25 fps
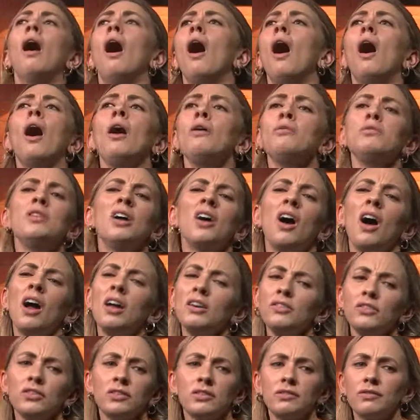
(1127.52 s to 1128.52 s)
Oh no, I
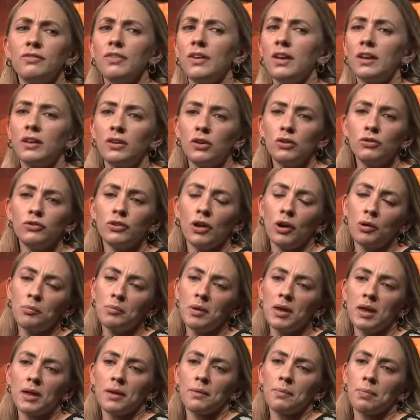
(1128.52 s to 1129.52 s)
just fit, you tell
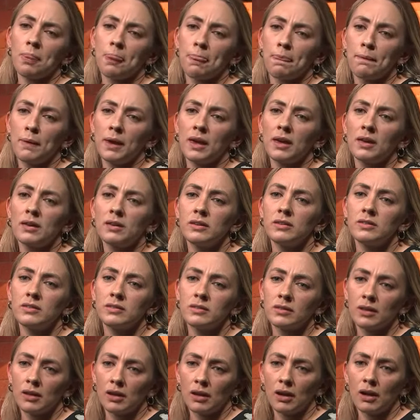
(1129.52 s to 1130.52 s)
me,
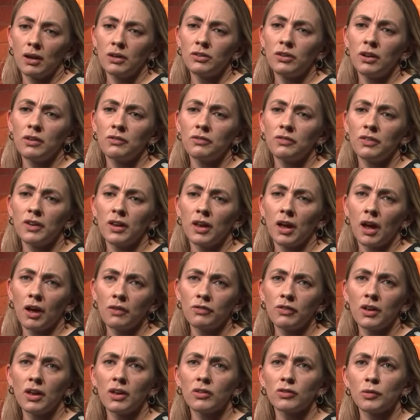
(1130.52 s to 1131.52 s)
because no, I don't feel, I
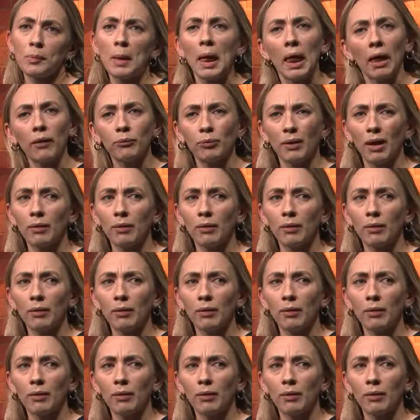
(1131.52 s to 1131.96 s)
felt a bit, I